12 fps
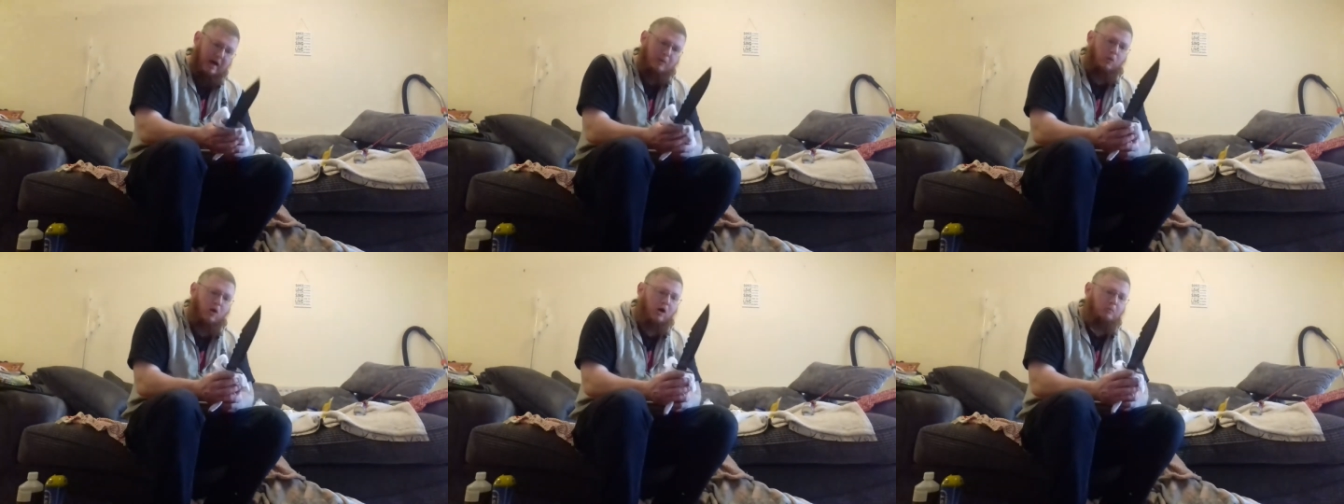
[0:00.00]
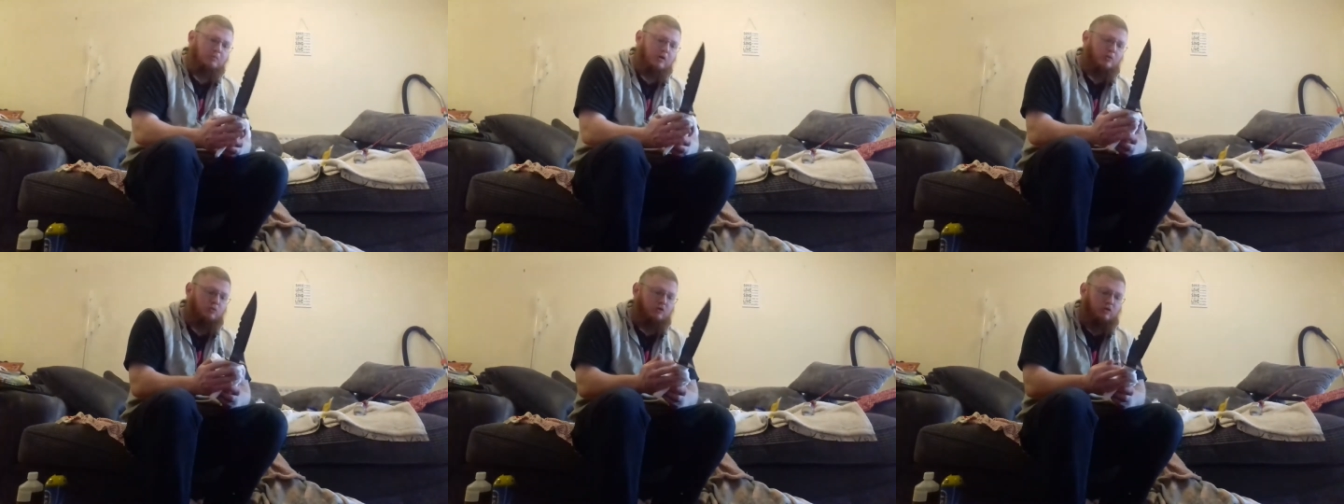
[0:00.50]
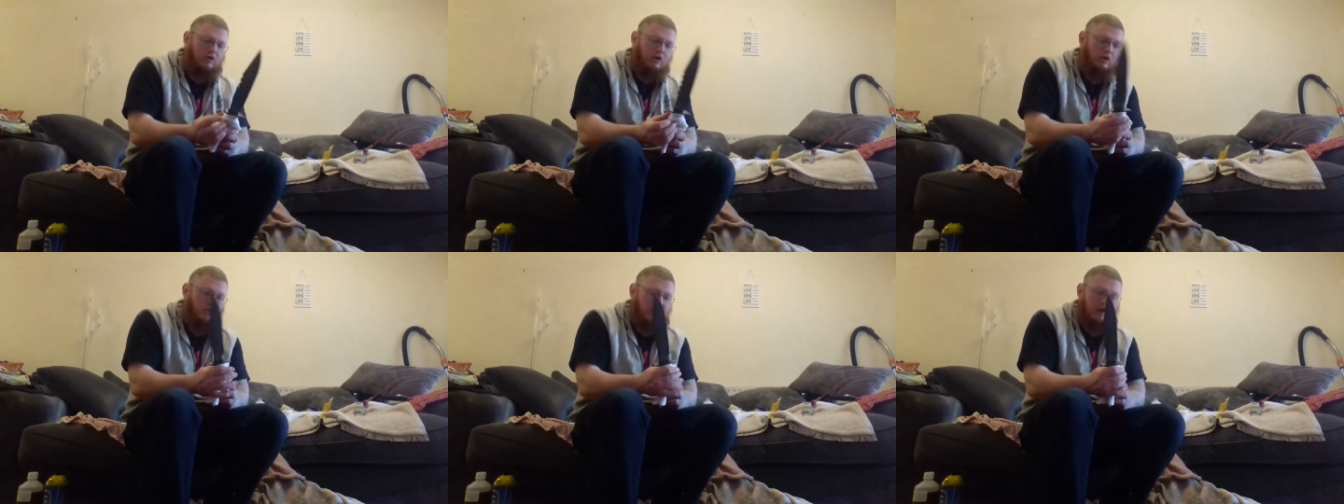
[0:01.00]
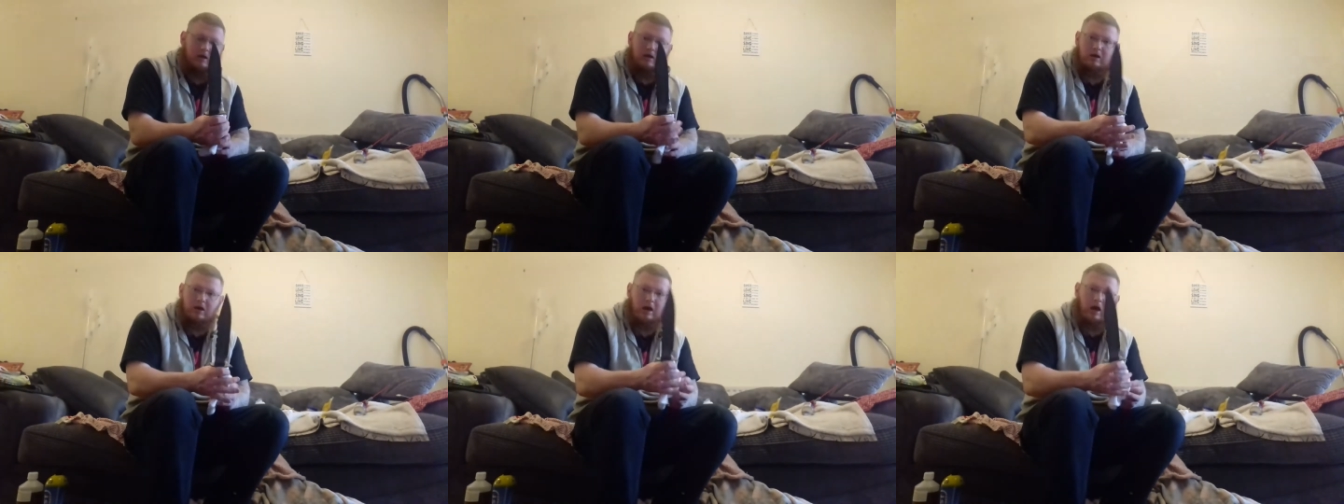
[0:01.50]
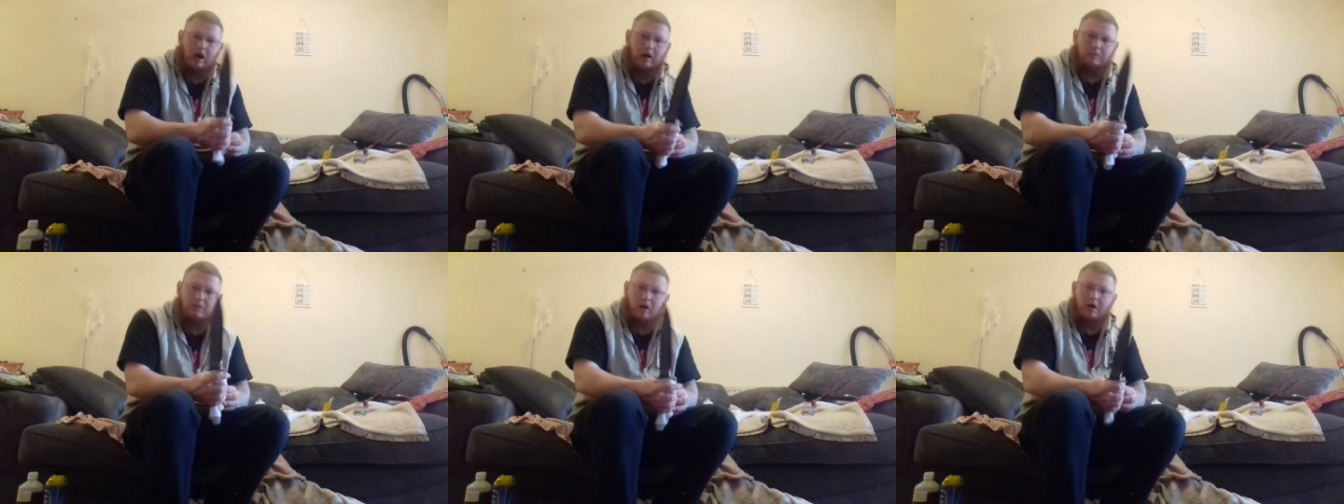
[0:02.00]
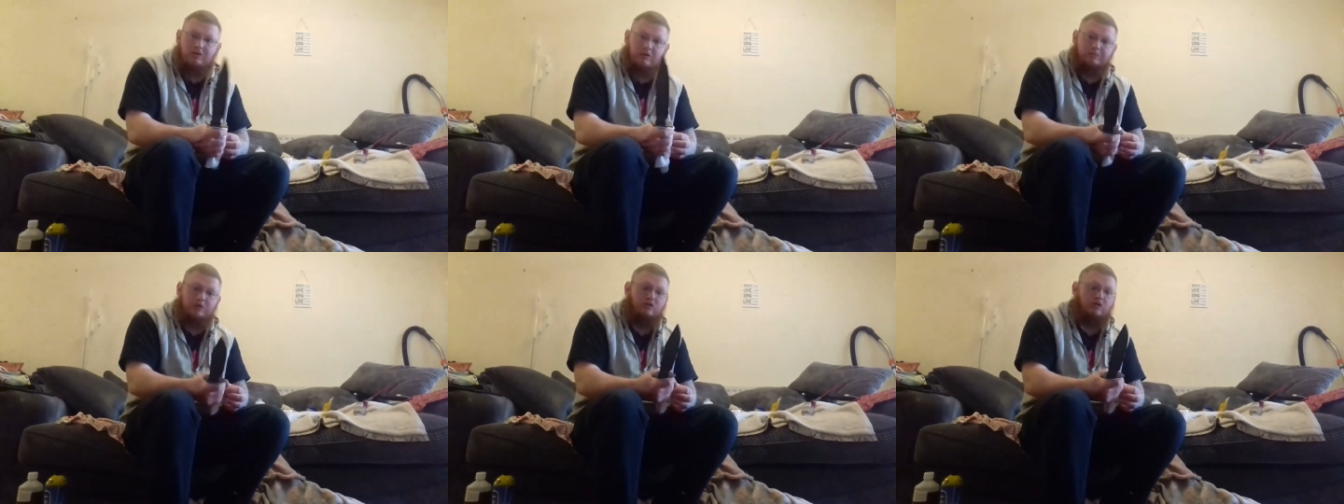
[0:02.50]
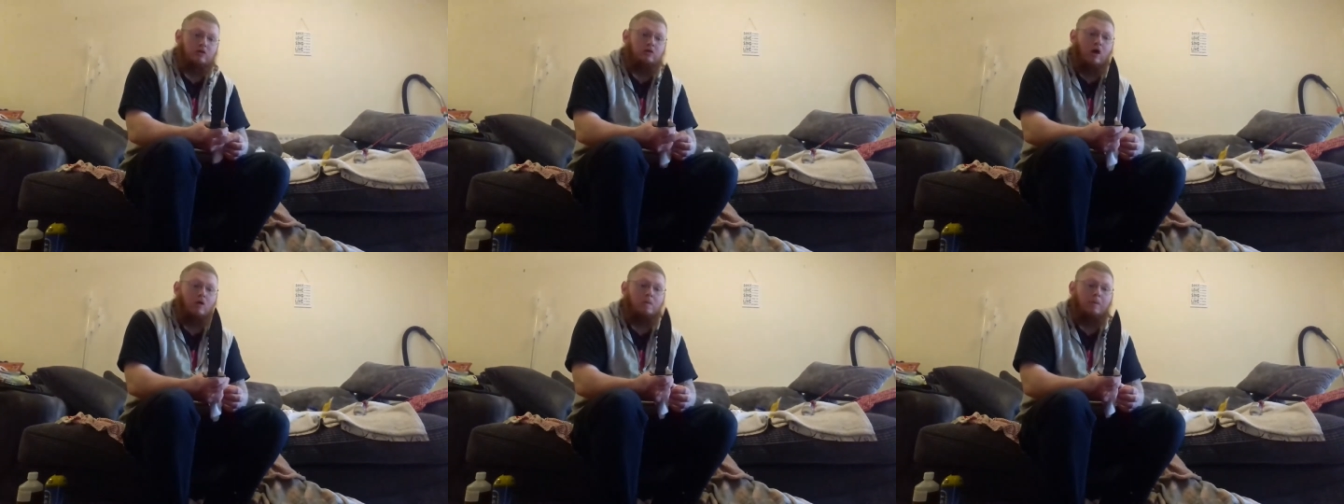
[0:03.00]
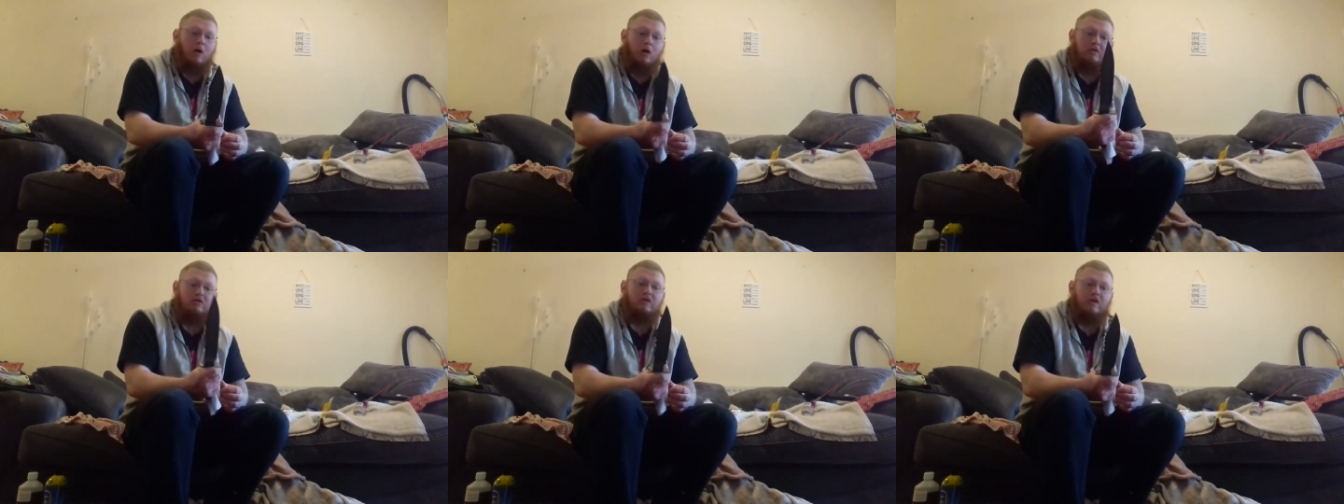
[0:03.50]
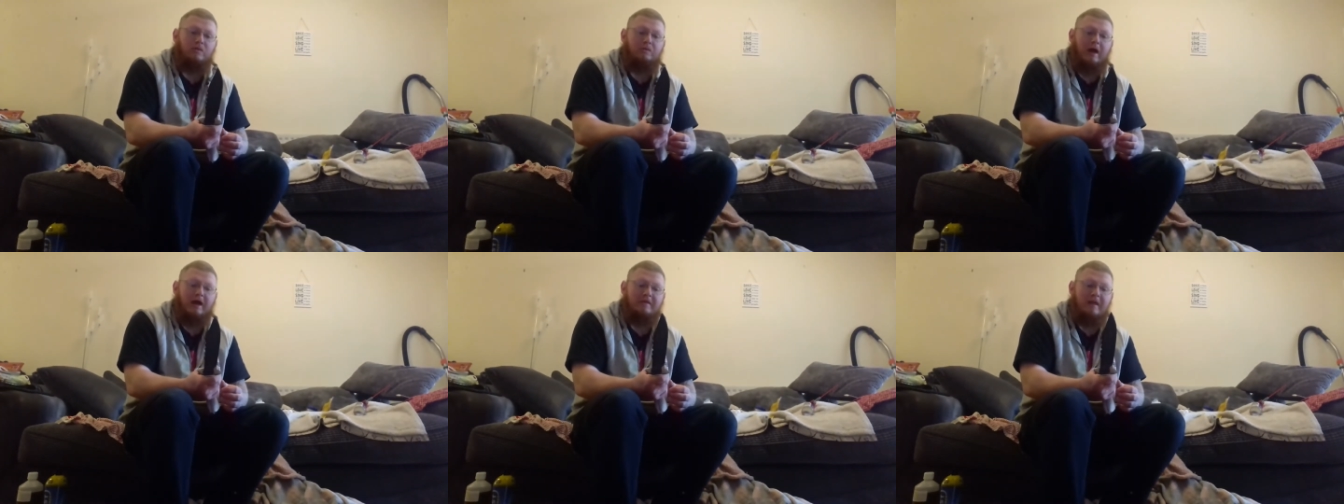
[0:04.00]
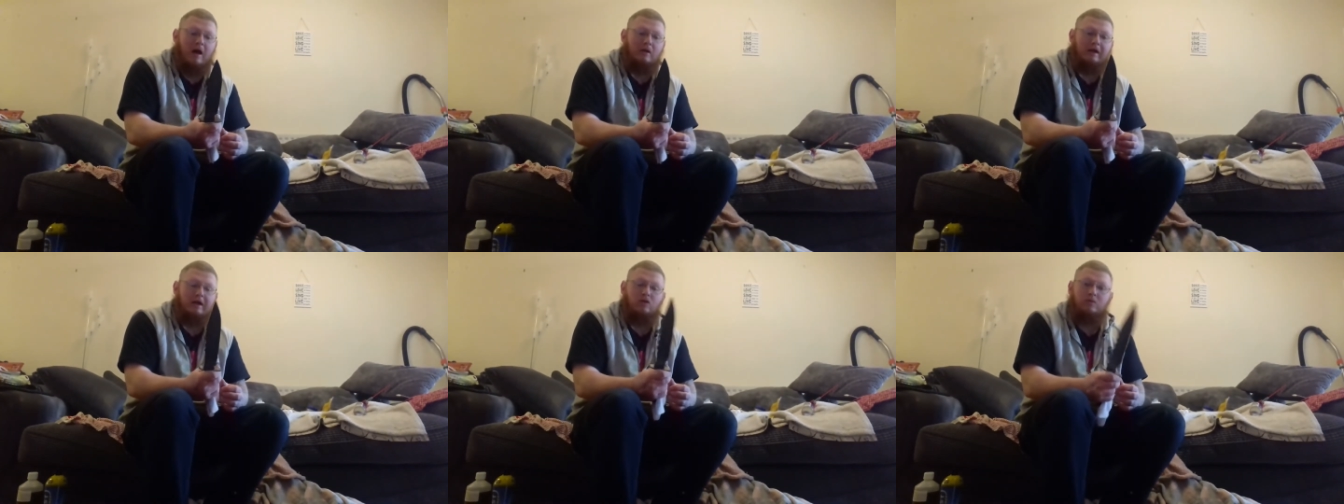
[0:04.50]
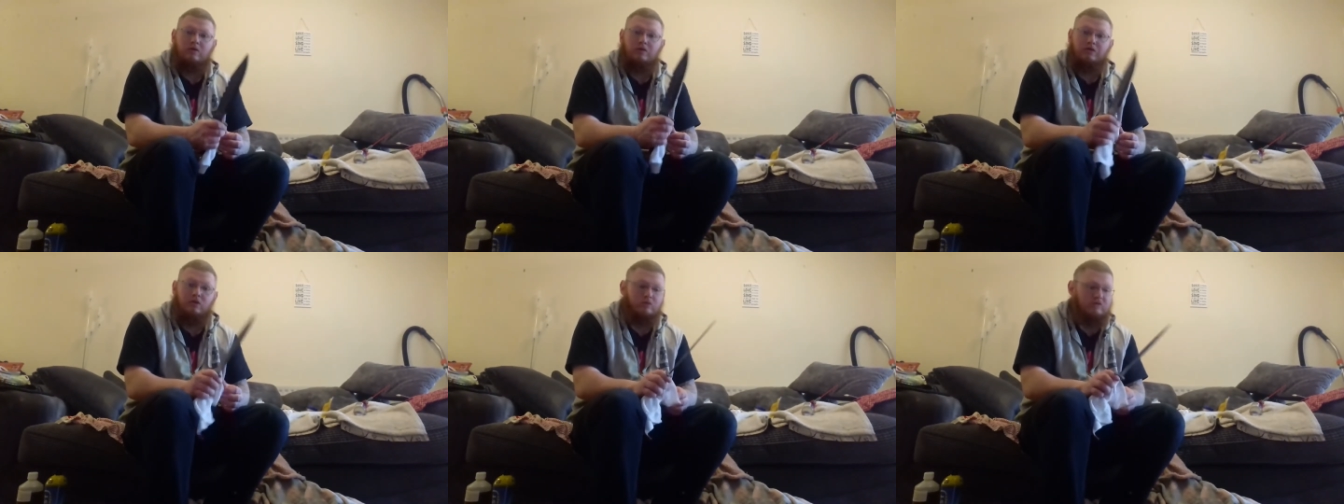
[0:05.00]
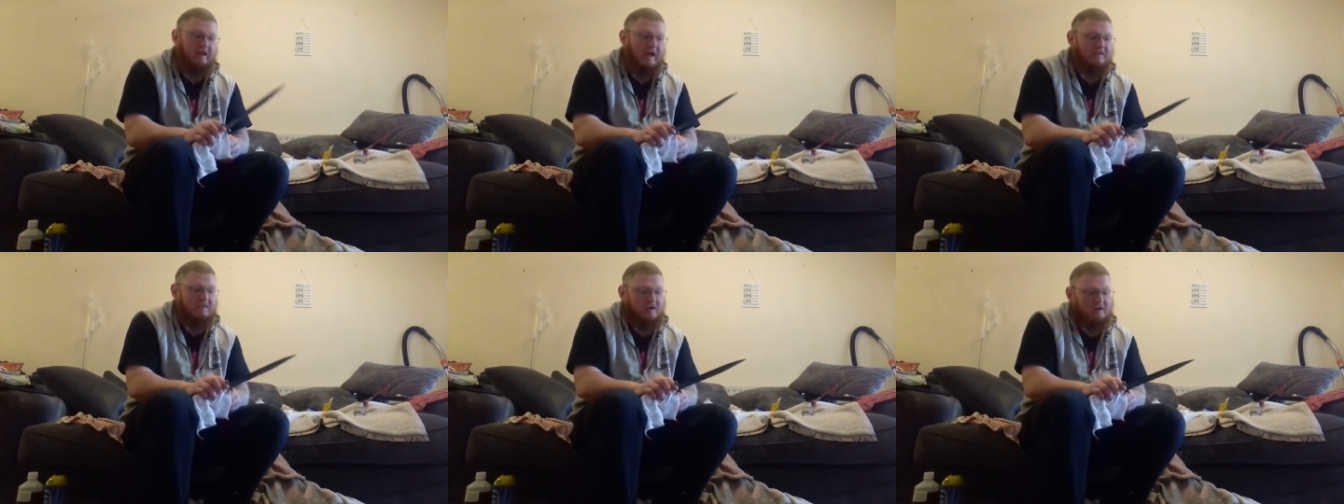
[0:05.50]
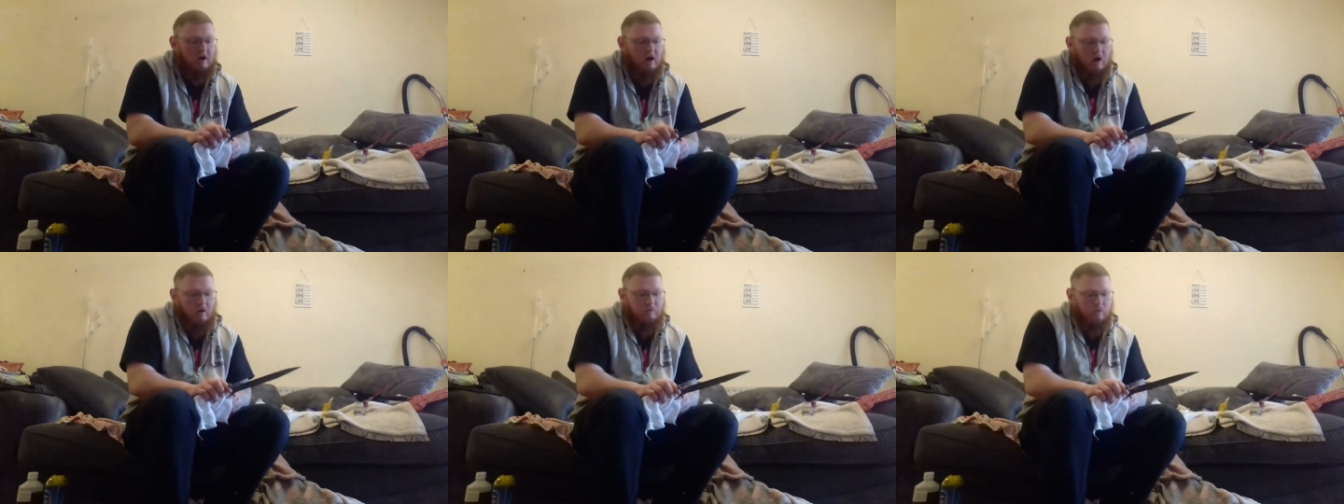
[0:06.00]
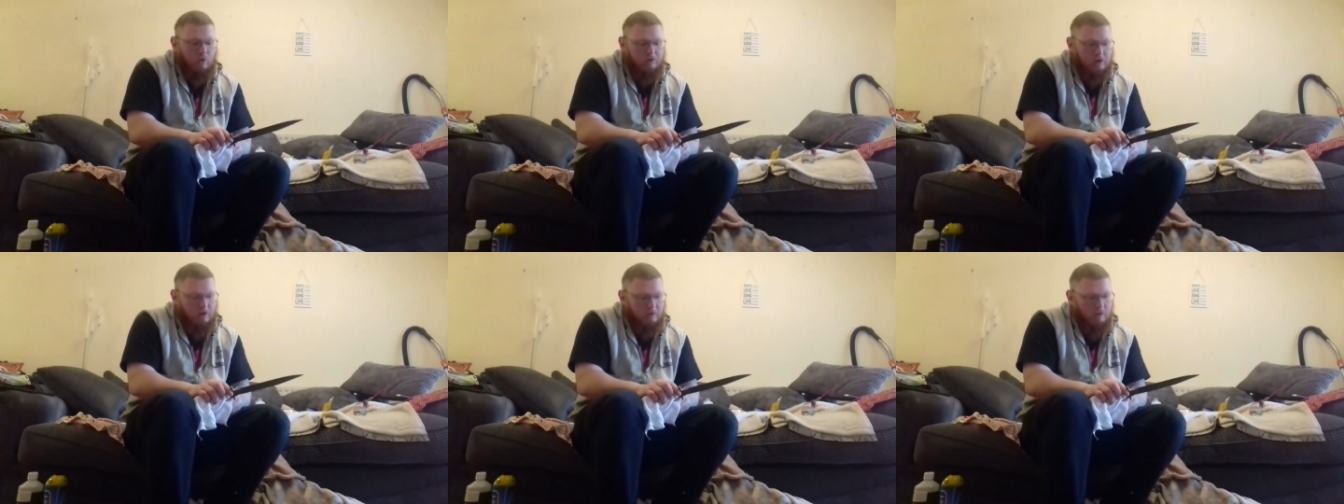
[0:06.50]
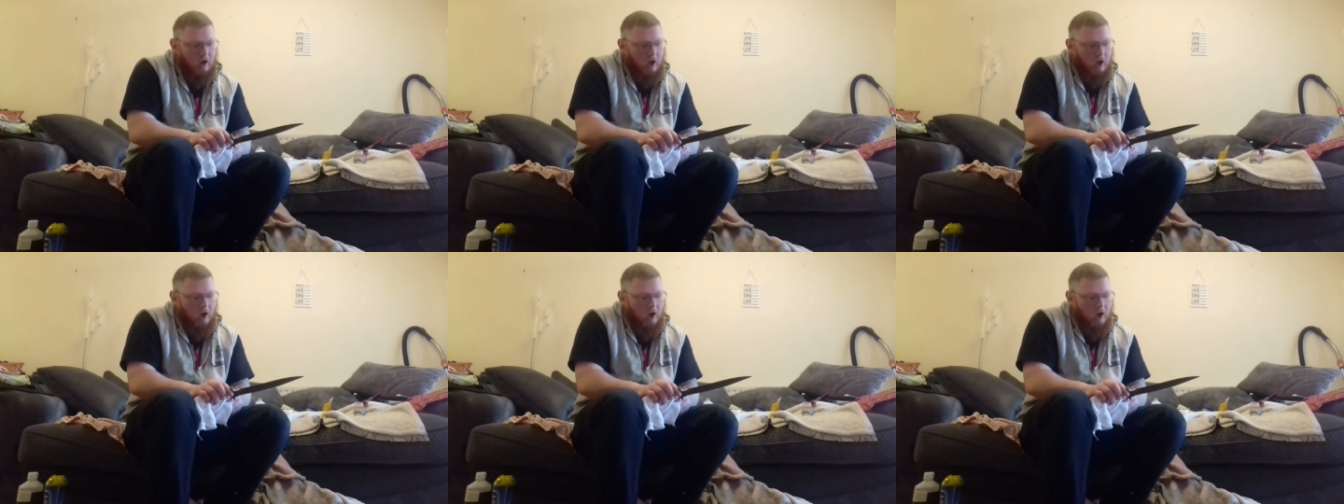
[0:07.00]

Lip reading: and what I'm going to do is I'm just going to go polish this blade now and get it up to full standard for you,